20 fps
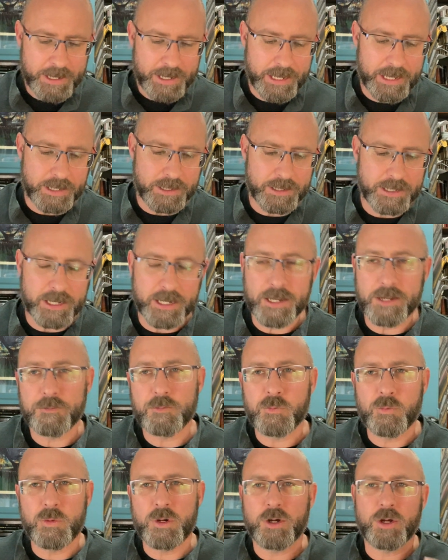and uh,
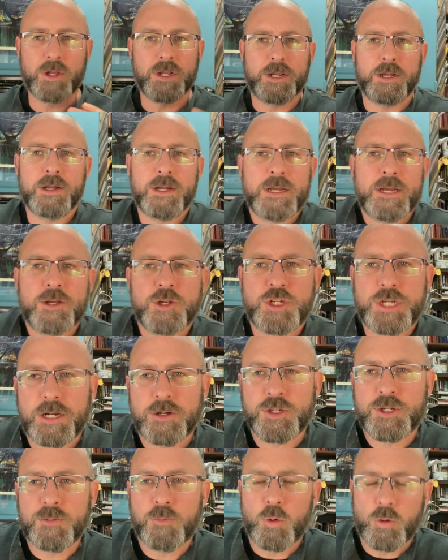we're going to
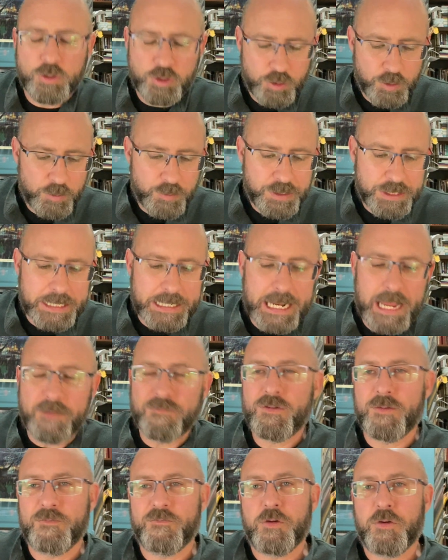share some more truths
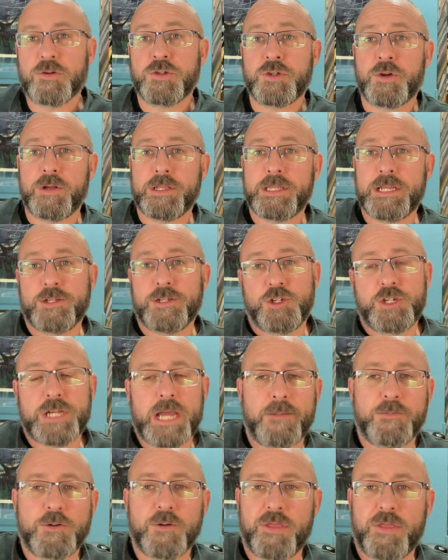tonight from 1 Corinthians
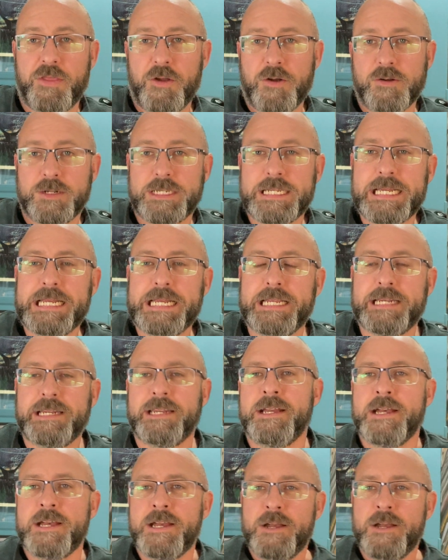chapter 13.
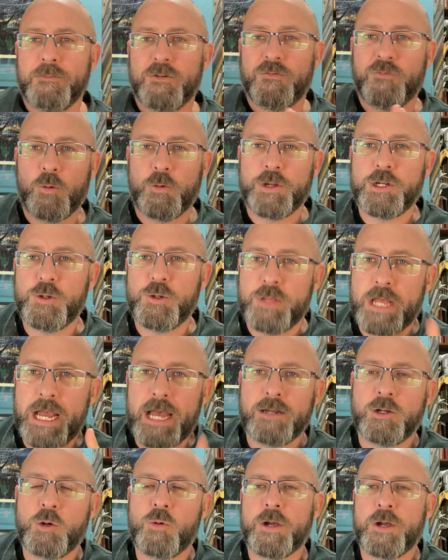Before we do
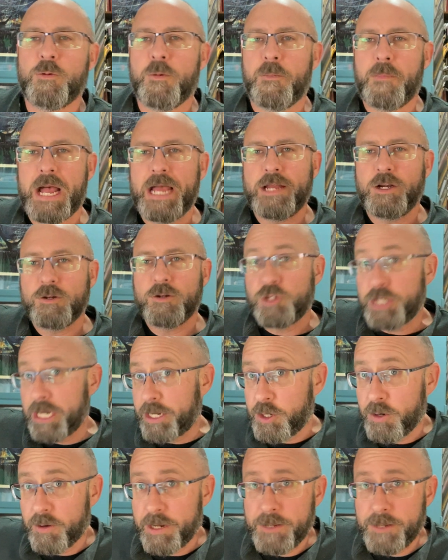that, quick reminder
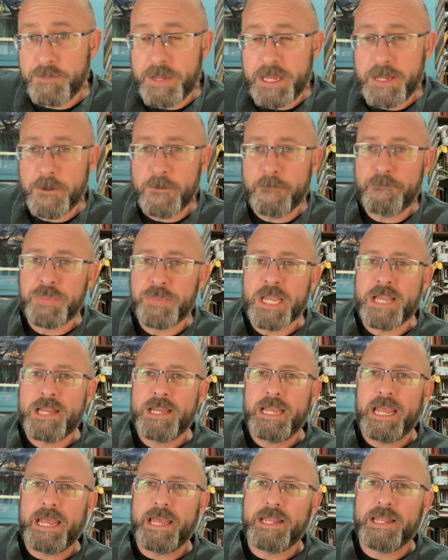check your email,
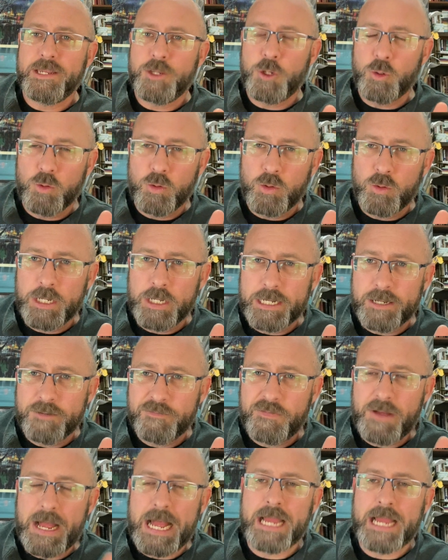and you'll uh,
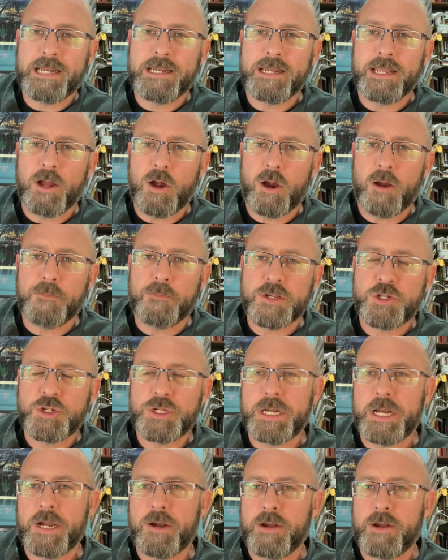find our
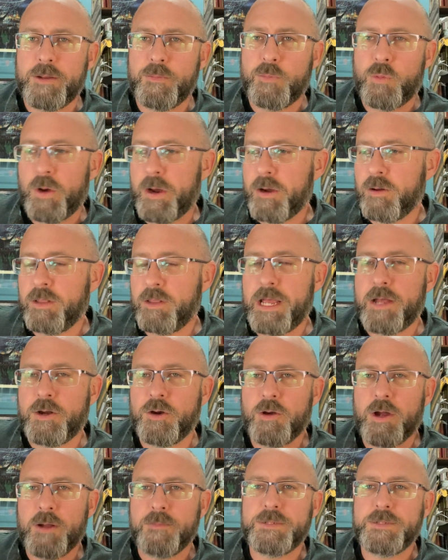missionary prayer
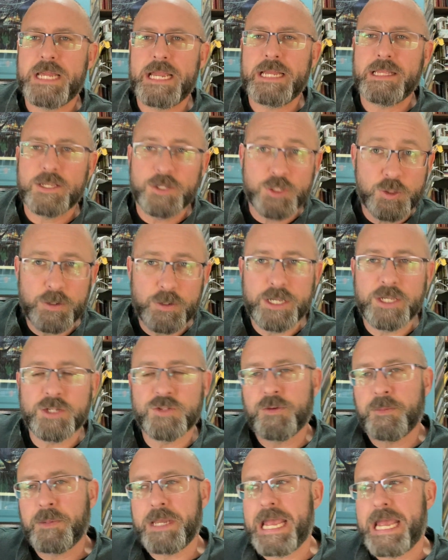letter update this week is
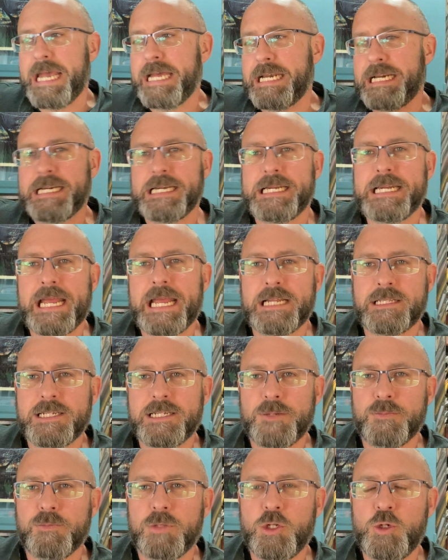from Canon and
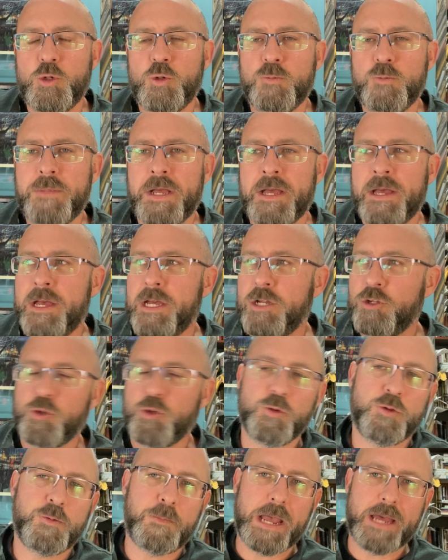Nancy Bloom,
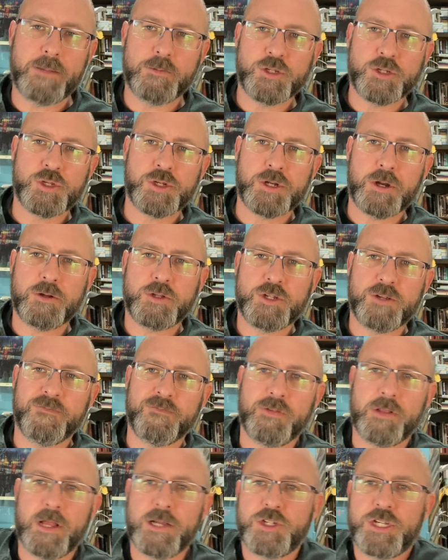Truth Baptist Church in
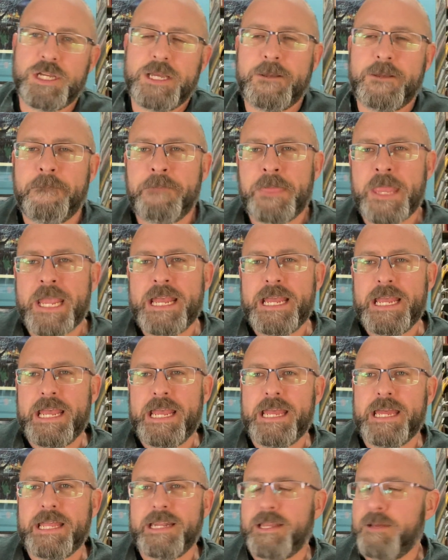Flushing
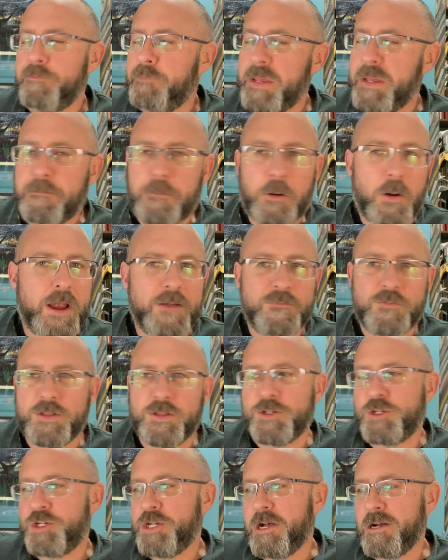and uh, be praying for
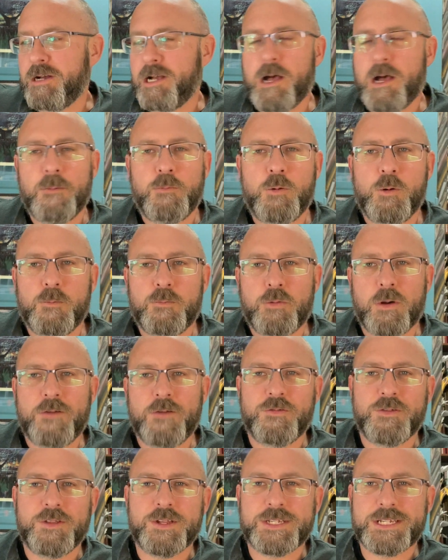this young couple, pray
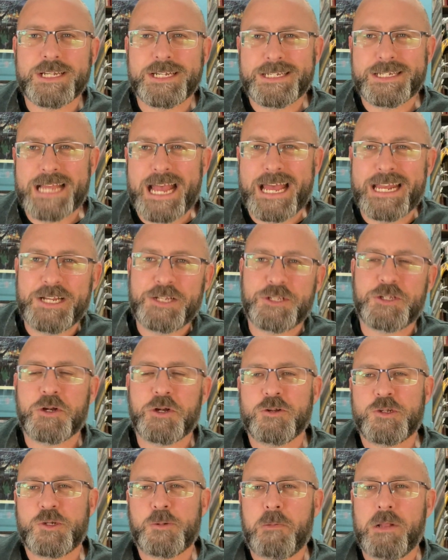for this exciting
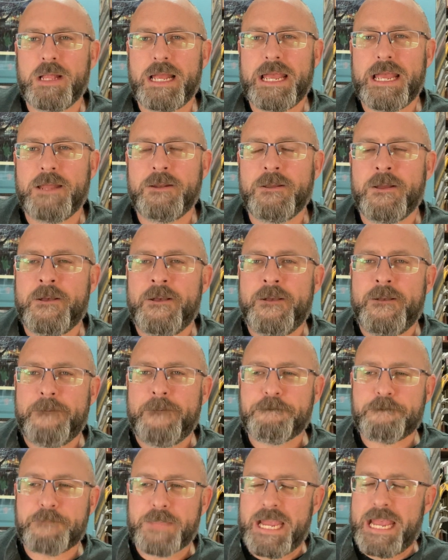church plant,
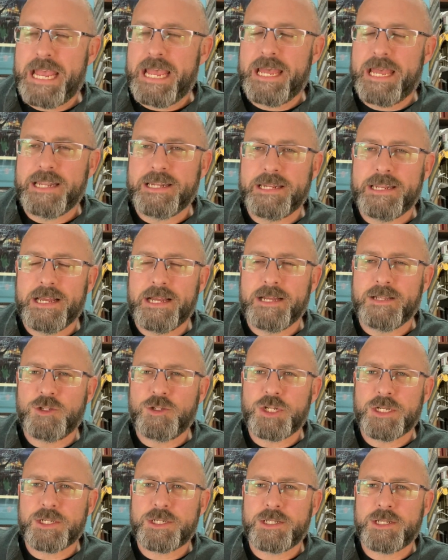and uh,
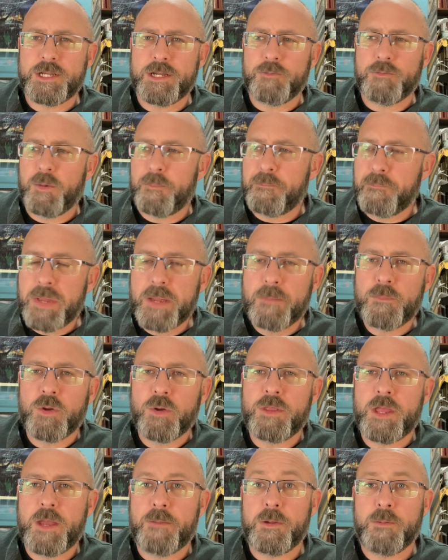just uh, remember
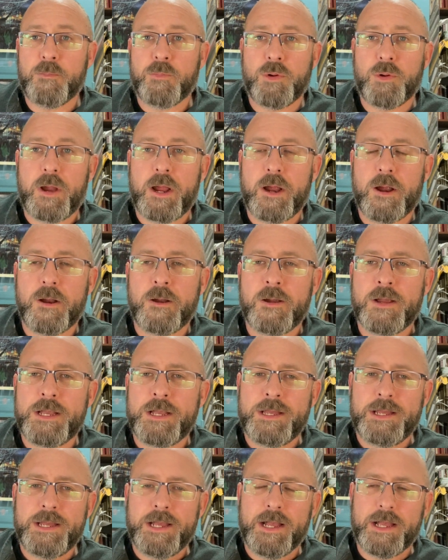them in prayer.
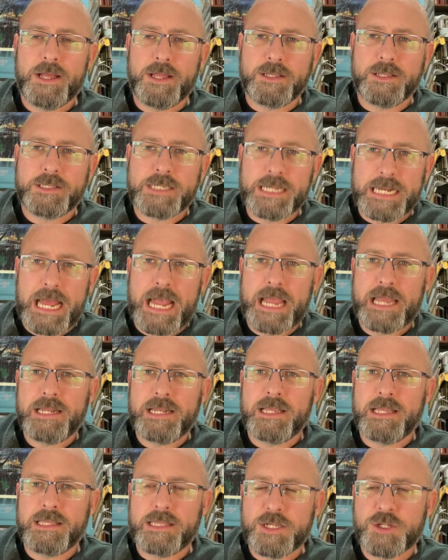
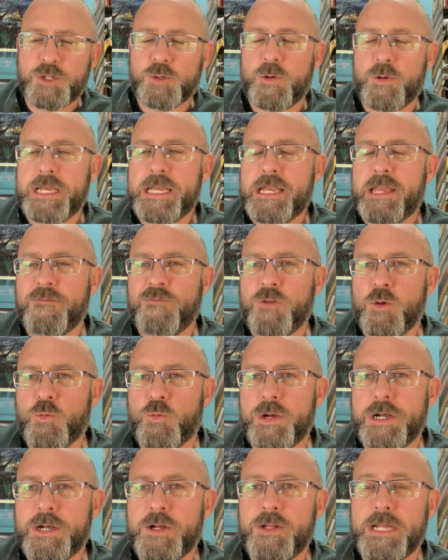tonight and this week, if you
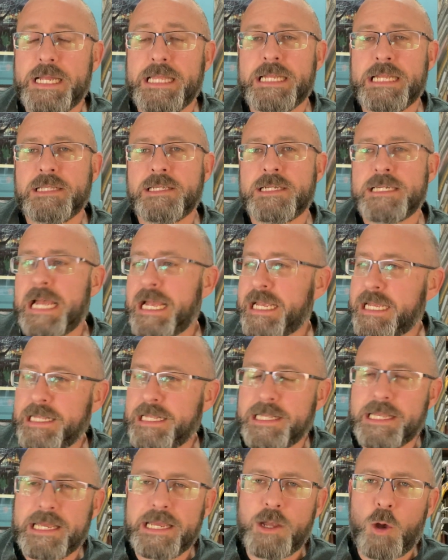will. And then,
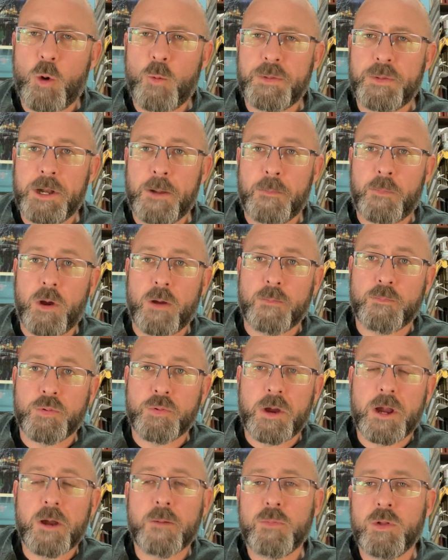secondly, open up our
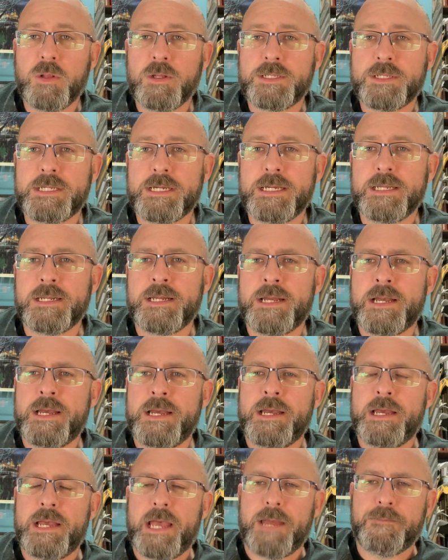prayer bulletin
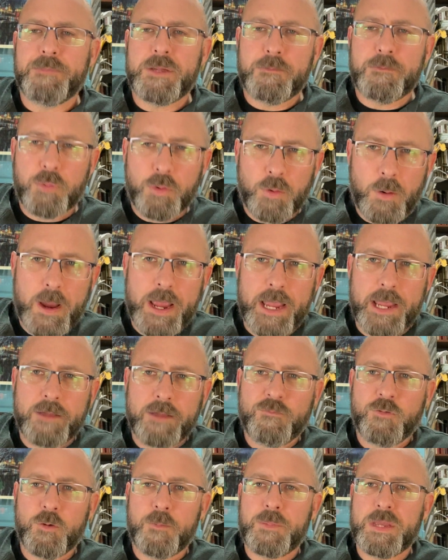and be
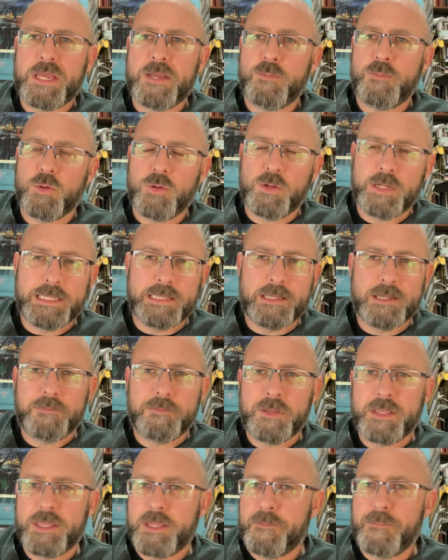praying for people and the,
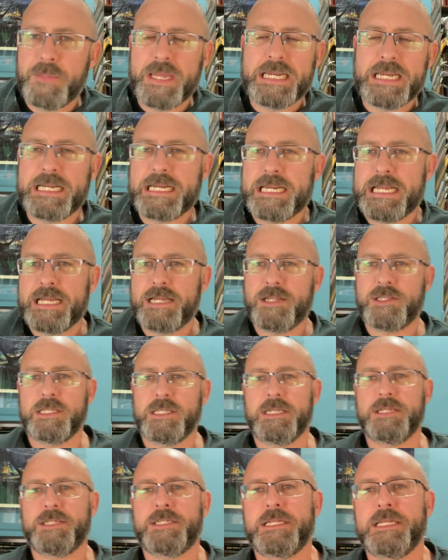the many needs
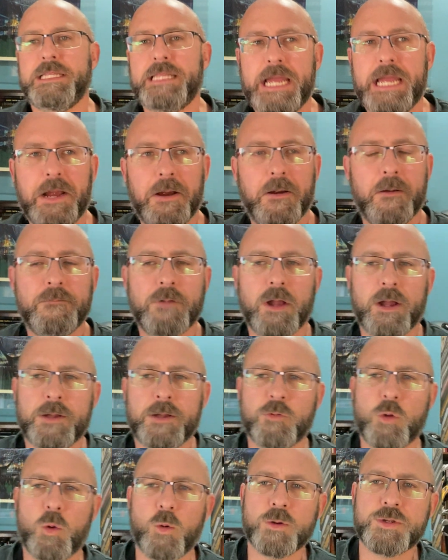listed there.
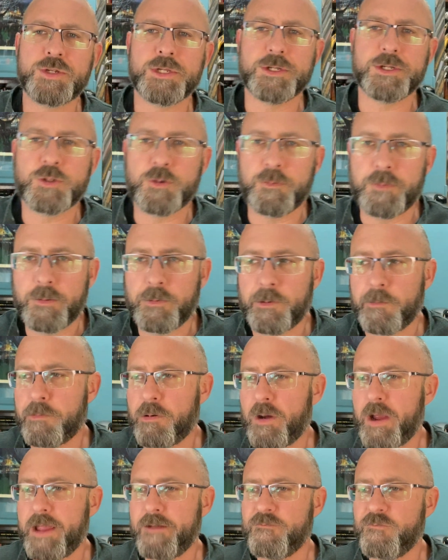Of course, let's remember to
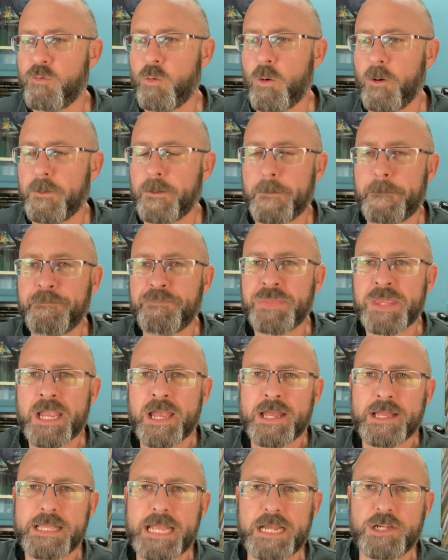pray for the
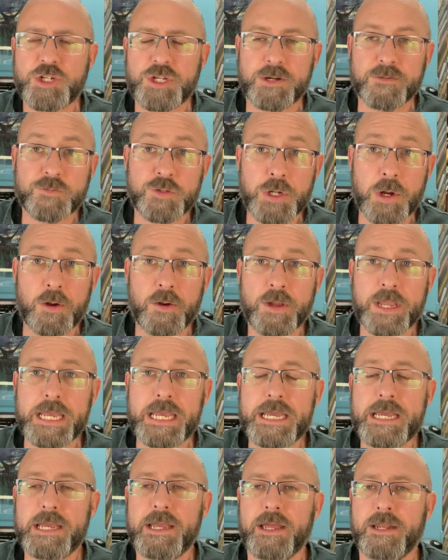nation of
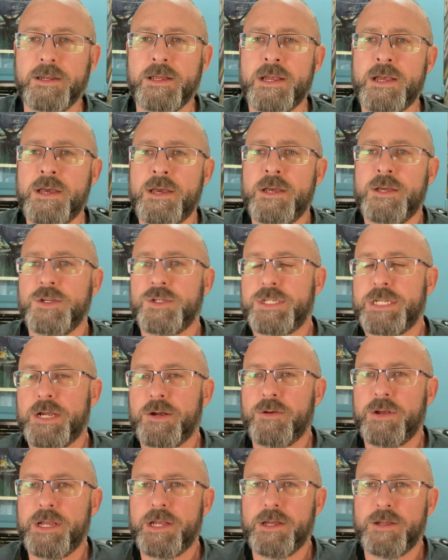Turkey and
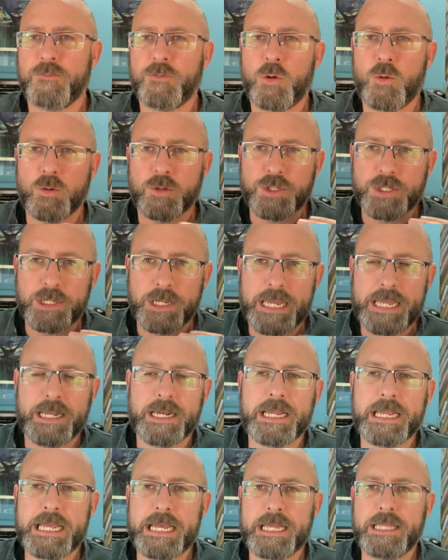Syria, and of course, hit
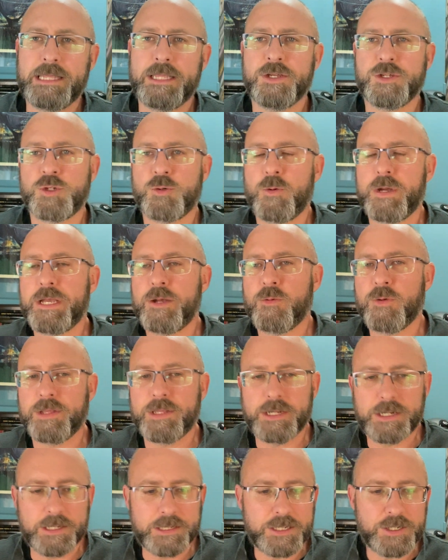again this week with
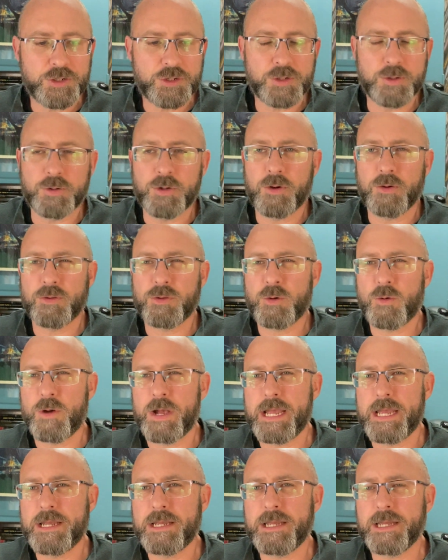an additional
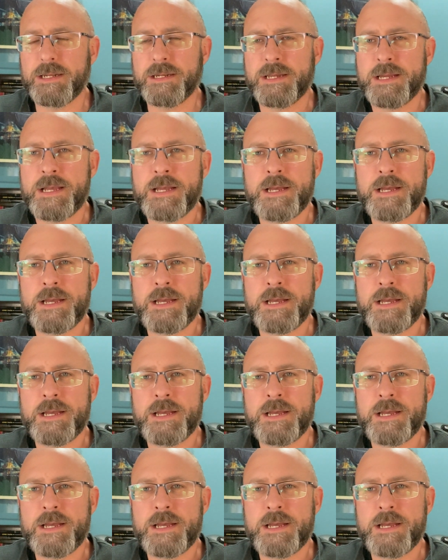earthquake. And